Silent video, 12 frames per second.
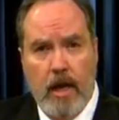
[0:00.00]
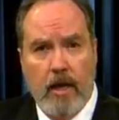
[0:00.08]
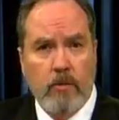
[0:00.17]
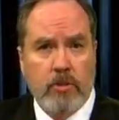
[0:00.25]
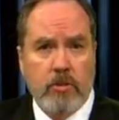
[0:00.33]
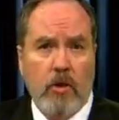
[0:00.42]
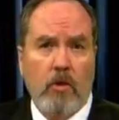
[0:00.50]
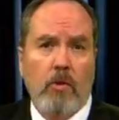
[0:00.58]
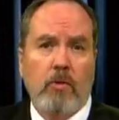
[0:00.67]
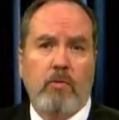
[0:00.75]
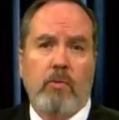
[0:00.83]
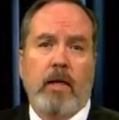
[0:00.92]
I was
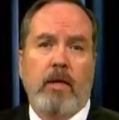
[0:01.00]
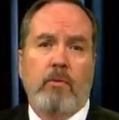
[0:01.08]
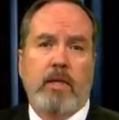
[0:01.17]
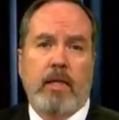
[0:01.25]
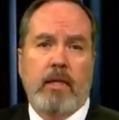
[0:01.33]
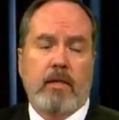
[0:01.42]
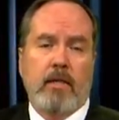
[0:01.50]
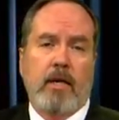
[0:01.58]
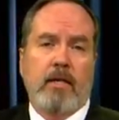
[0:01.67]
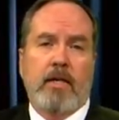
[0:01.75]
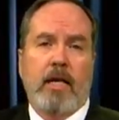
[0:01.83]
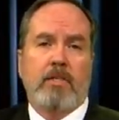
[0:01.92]
told when I went to get
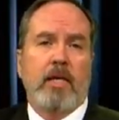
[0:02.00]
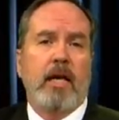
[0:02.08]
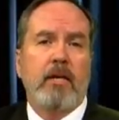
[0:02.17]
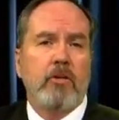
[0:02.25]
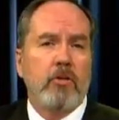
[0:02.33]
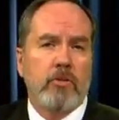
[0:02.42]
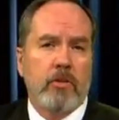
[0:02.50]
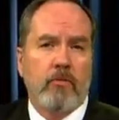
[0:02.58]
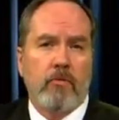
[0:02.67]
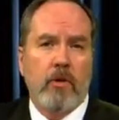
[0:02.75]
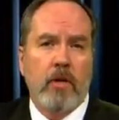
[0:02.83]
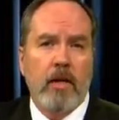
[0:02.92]
contacts, I hadn't used them
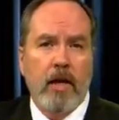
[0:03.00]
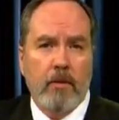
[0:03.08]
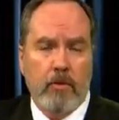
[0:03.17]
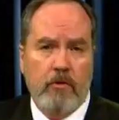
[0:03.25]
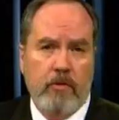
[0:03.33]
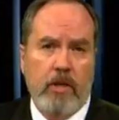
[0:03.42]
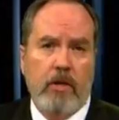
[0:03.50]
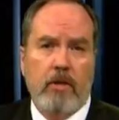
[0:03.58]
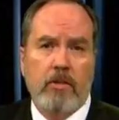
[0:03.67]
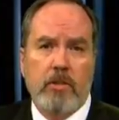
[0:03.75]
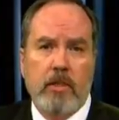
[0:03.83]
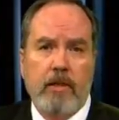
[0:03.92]
for a number of
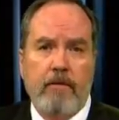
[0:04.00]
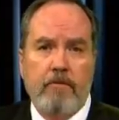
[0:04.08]
years.